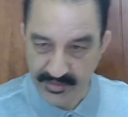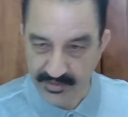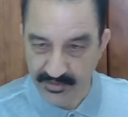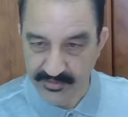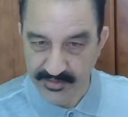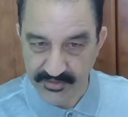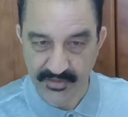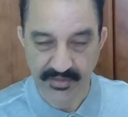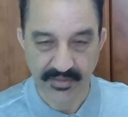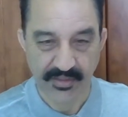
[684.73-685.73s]
technical
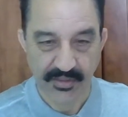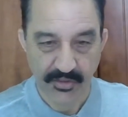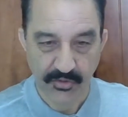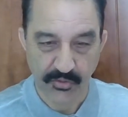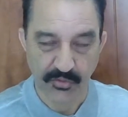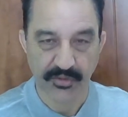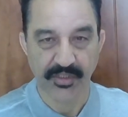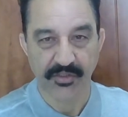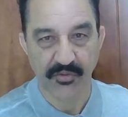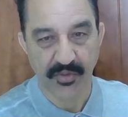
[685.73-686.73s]
session. So
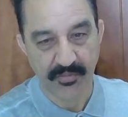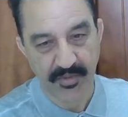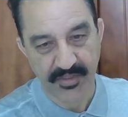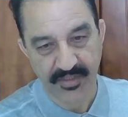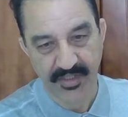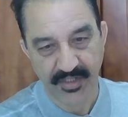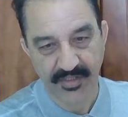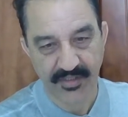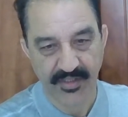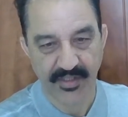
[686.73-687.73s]
thank you very much
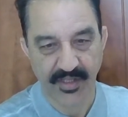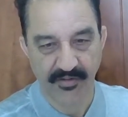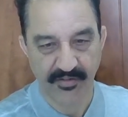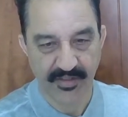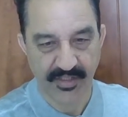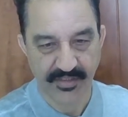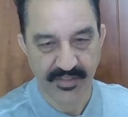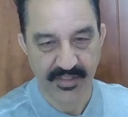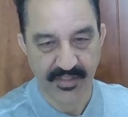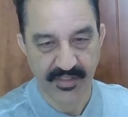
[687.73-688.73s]
and have a
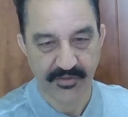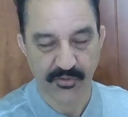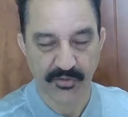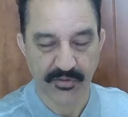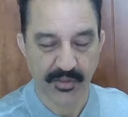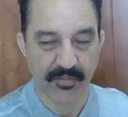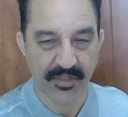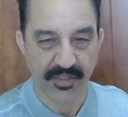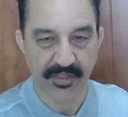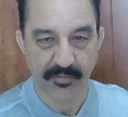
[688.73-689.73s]
nice day. So the
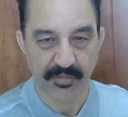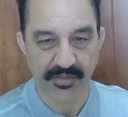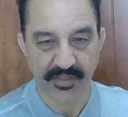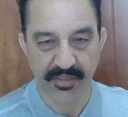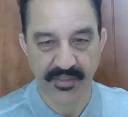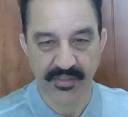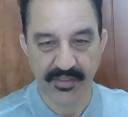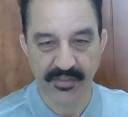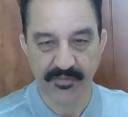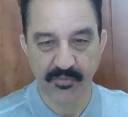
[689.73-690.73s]
bearing capacity
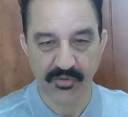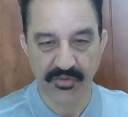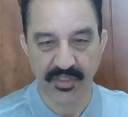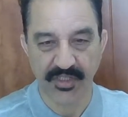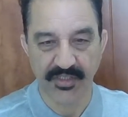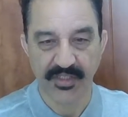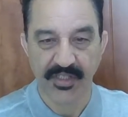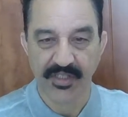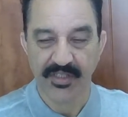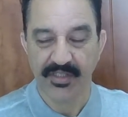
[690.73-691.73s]
is mostly
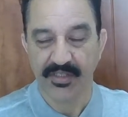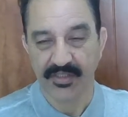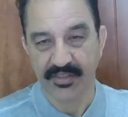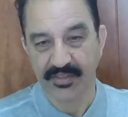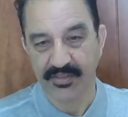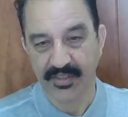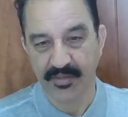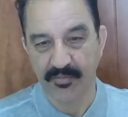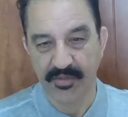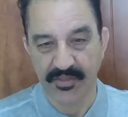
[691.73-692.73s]
it is
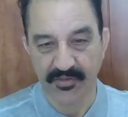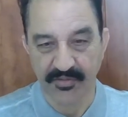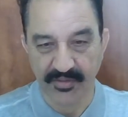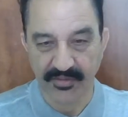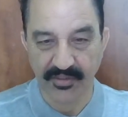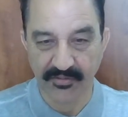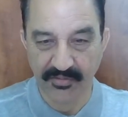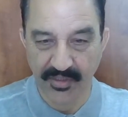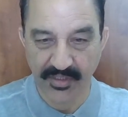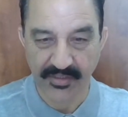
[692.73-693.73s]
a major factor
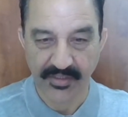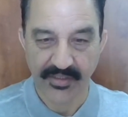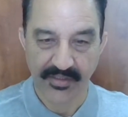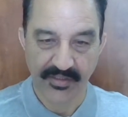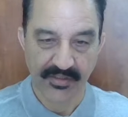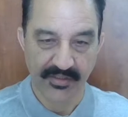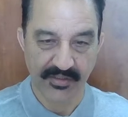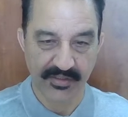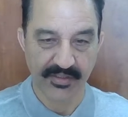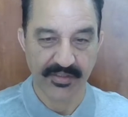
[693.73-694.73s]
for
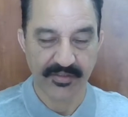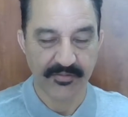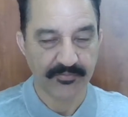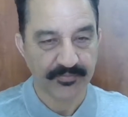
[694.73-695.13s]
uh,